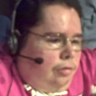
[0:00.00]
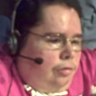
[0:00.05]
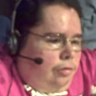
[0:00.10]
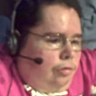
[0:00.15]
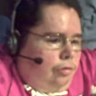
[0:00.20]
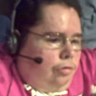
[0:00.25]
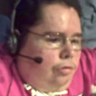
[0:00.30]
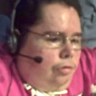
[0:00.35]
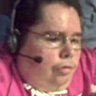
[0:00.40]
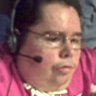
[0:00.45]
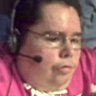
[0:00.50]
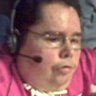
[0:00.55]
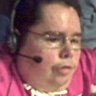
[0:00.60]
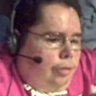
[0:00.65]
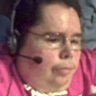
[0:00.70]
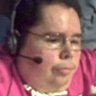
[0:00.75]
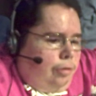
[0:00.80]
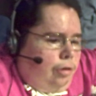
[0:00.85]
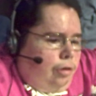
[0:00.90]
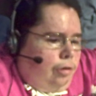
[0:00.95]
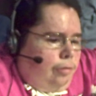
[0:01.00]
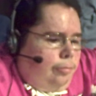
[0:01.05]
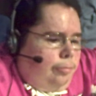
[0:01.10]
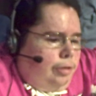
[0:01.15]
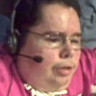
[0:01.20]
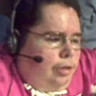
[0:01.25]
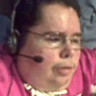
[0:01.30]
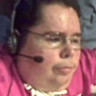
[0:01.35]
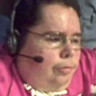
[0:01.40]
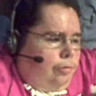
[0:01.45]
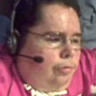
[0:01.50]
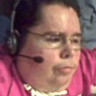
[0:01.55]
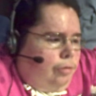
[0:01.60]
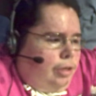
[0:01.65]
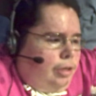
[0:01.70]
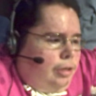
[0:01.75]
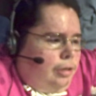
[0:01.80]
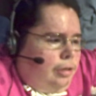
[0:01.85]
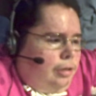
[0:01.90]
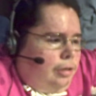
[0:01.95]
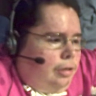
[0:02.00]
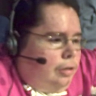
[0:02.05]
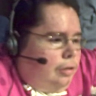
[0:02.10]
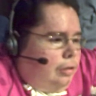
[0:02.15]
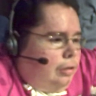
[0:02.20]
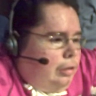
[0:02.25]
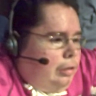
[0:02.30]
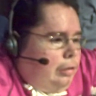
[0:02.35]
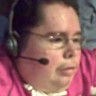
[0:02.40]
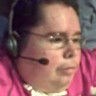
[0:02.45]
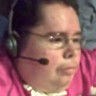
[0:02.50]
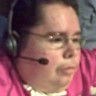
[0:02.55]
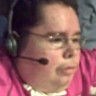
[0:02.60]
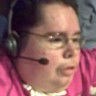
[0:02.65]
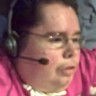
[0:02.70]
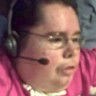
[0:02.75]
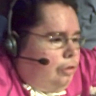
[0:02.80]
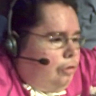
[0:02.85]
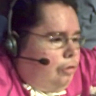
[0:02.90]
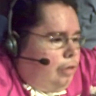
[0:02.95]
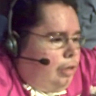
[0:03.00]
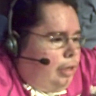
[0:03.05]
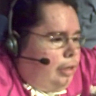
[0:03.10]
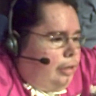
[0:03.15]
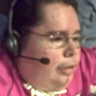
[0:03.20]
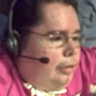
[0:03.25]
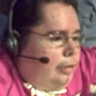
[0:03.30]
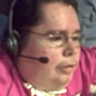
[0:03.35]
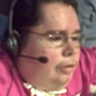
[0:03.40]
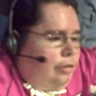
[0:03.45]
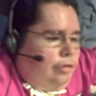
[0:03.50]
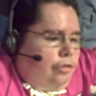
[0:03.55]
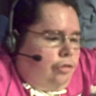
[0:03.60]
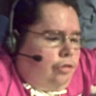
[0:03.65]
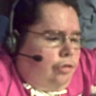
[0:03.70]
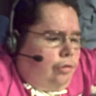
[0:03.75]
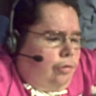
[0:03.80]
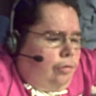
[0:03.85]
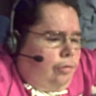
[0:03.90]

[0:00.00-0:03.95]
Truth and Punk pick up the win. We still got the Shield